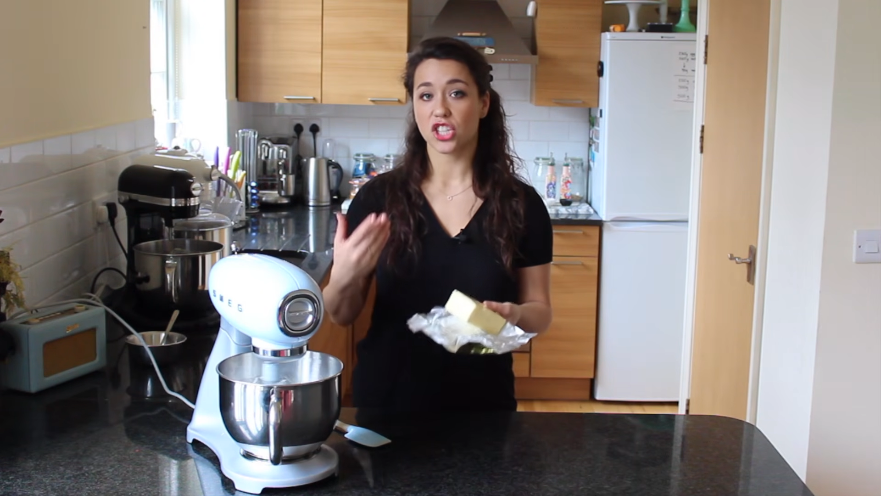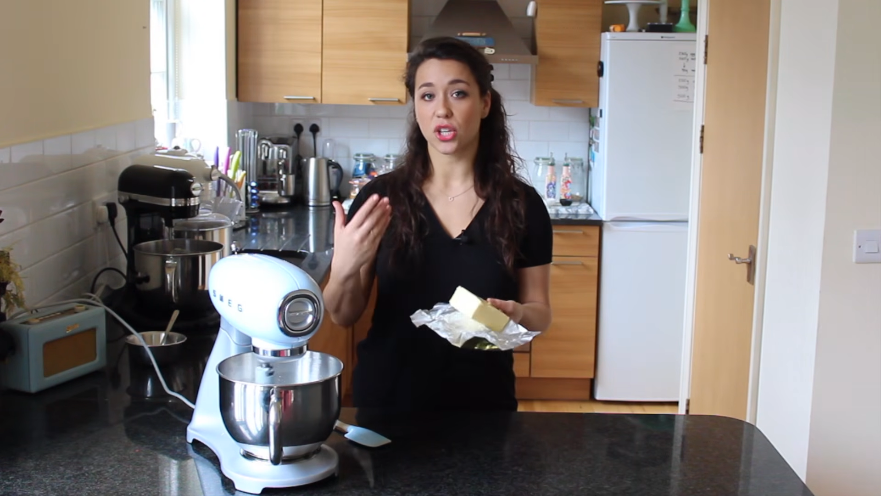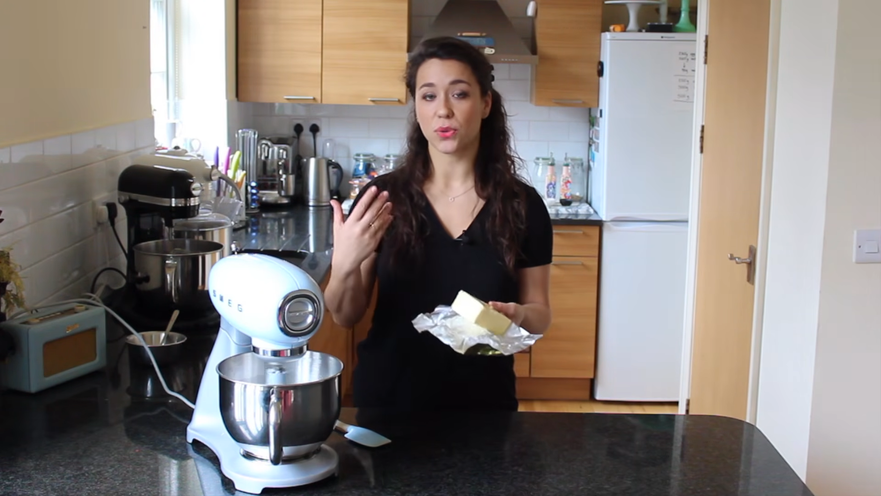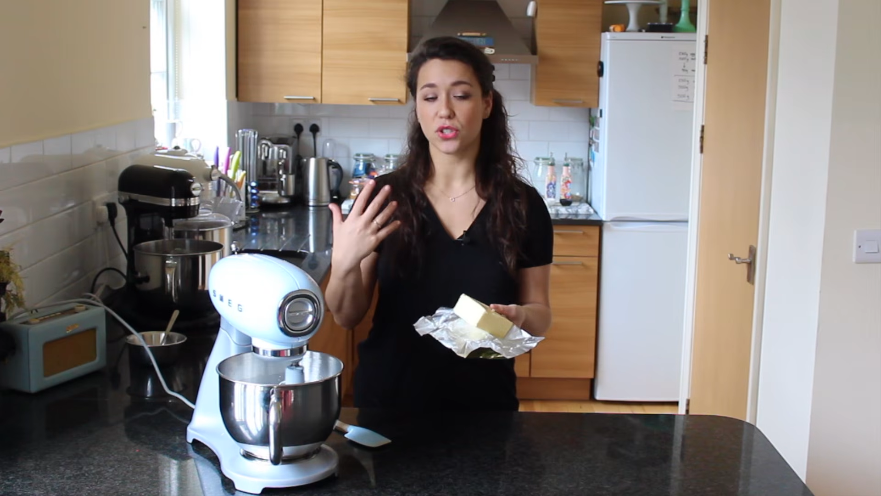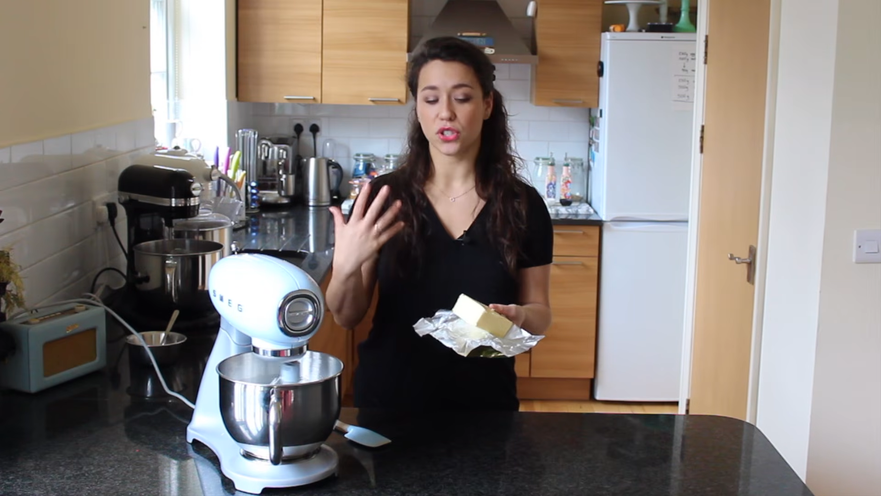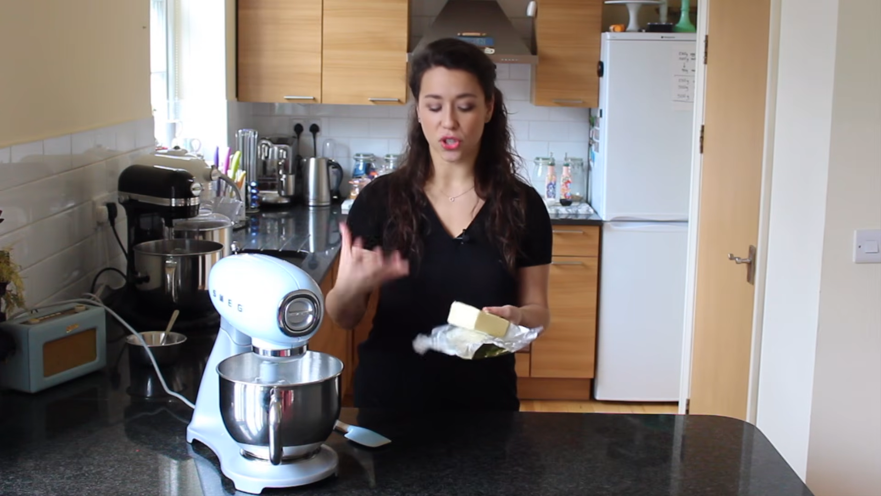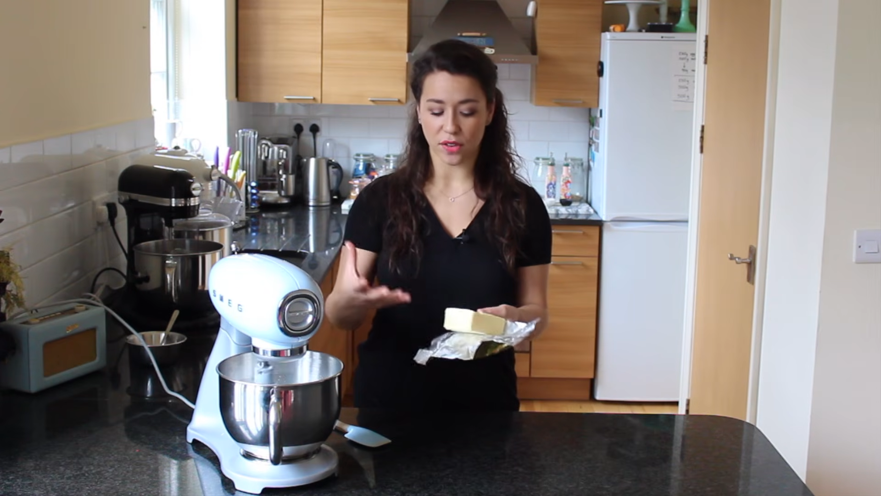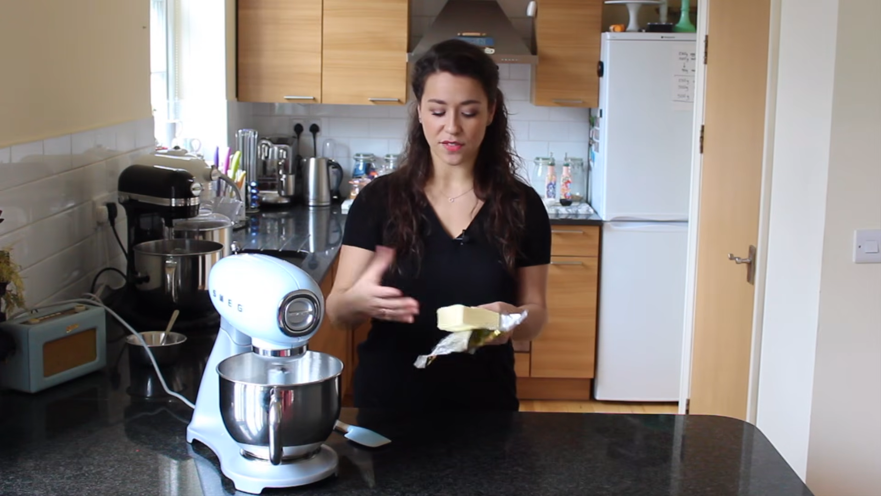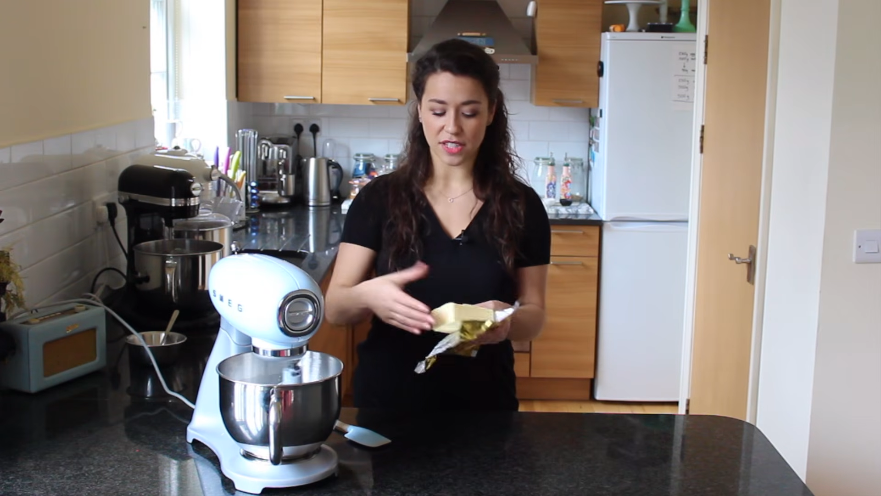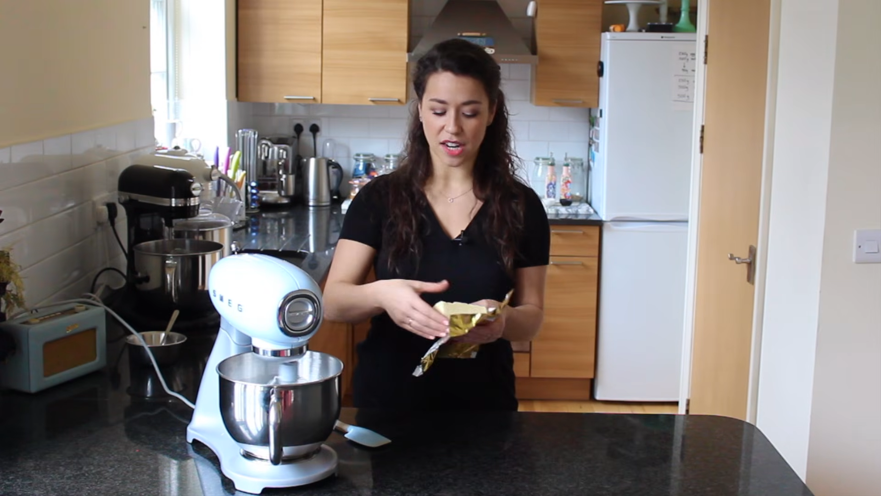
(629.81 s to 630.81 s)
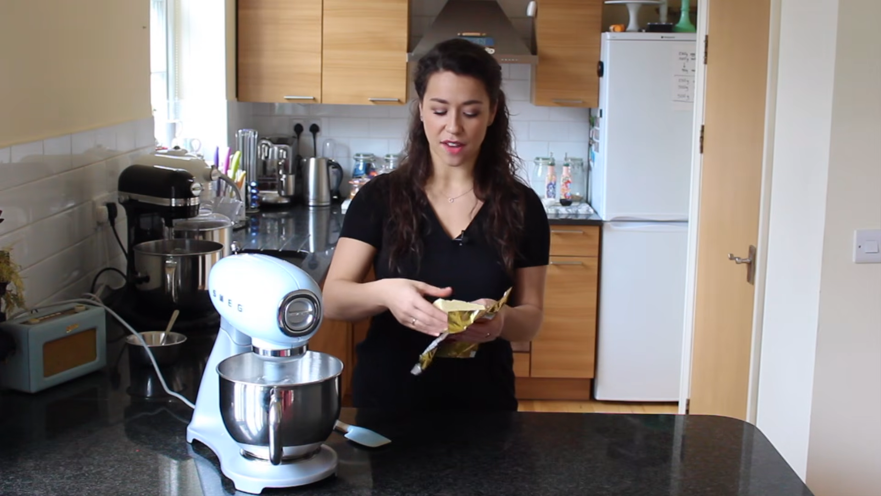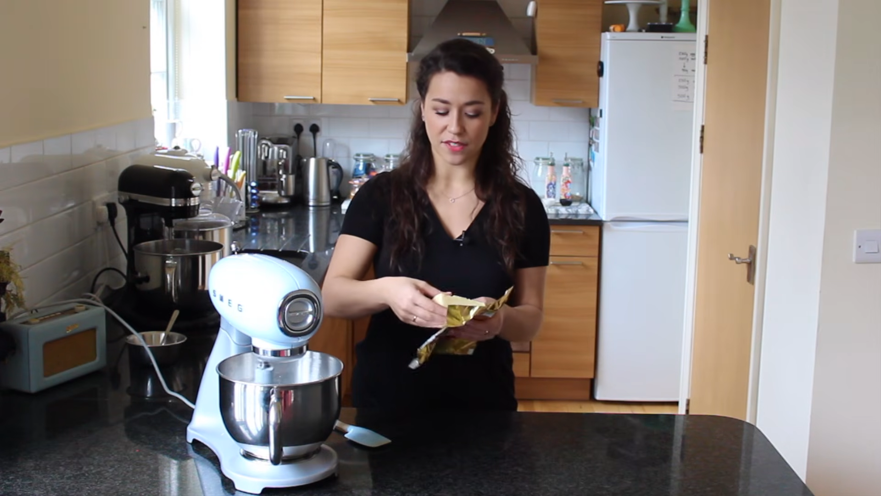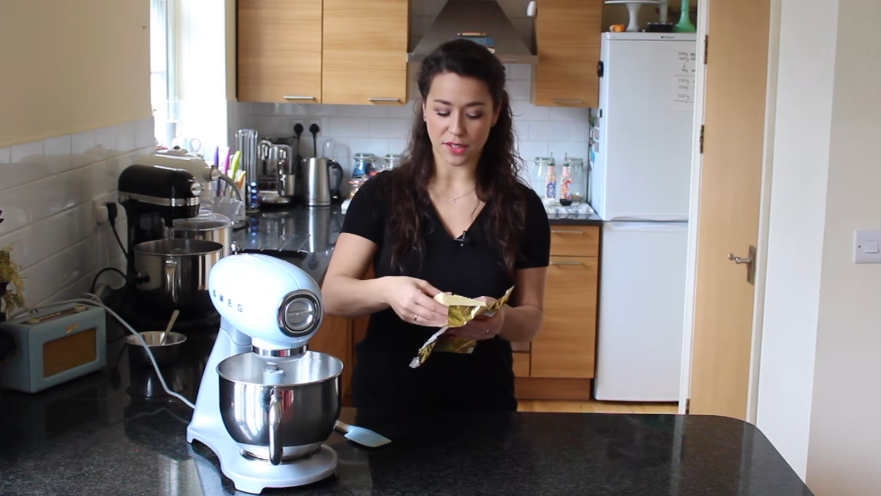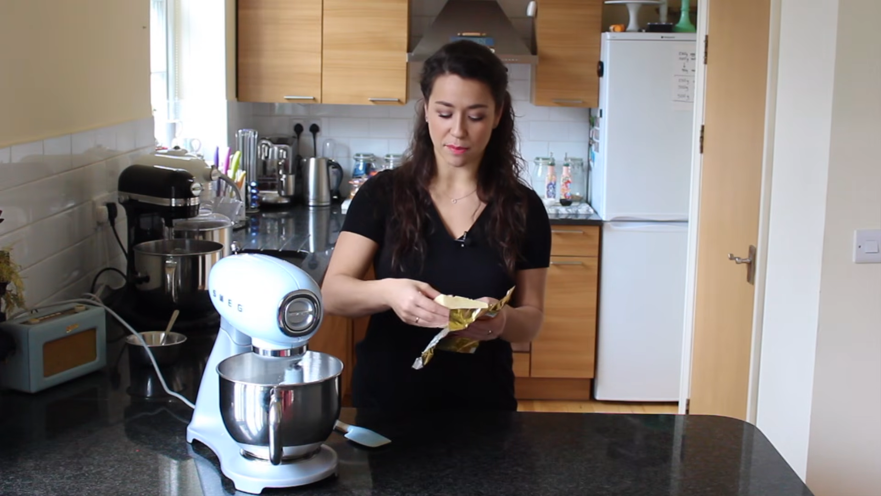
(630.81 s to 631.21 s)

so soft enough